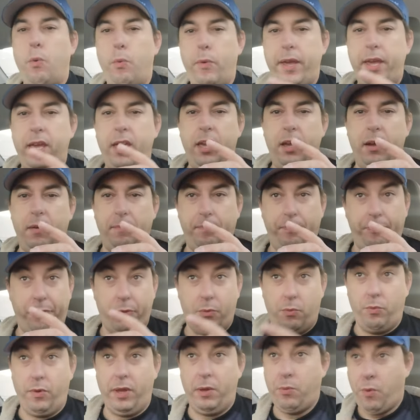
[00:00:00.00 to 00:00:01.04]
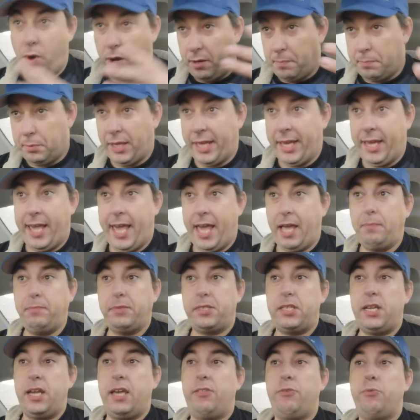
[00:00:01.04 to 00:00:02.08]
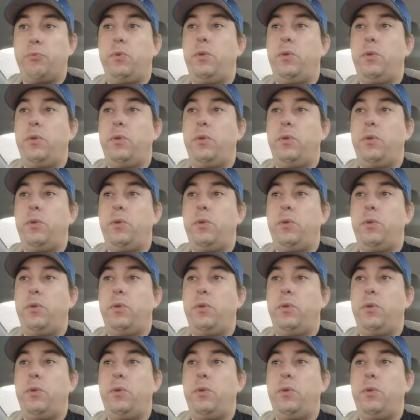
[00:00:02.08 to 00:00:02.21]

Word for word: we um, we want to play games together.